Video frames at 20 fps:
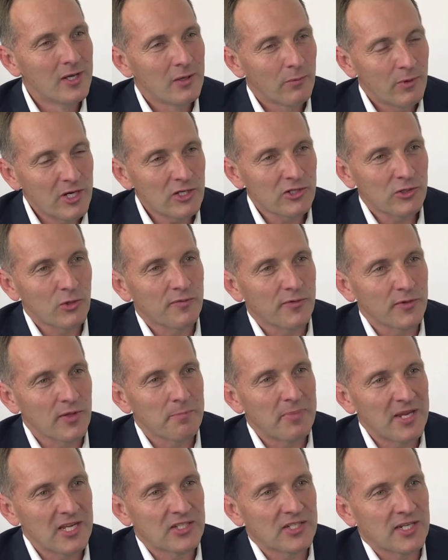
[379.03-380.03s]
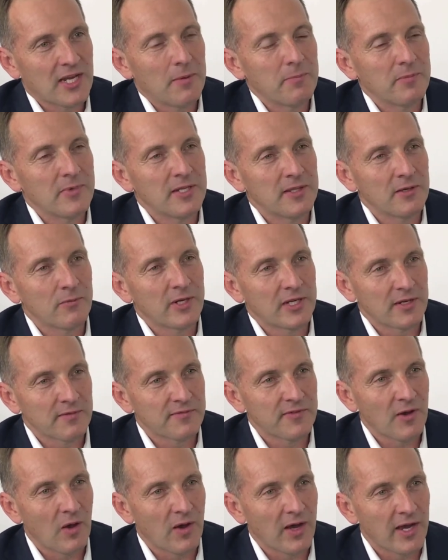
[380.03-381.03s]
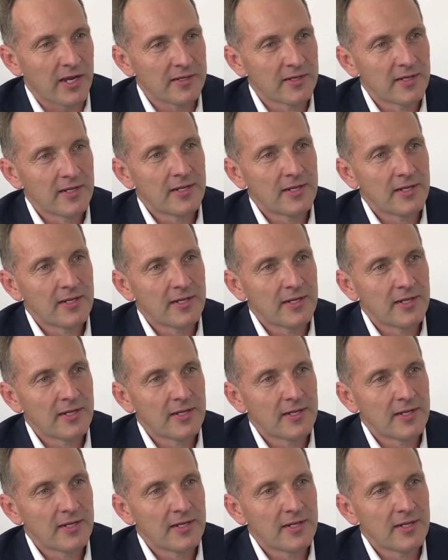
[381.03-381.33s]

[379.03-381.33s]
We just look for the best company that we can find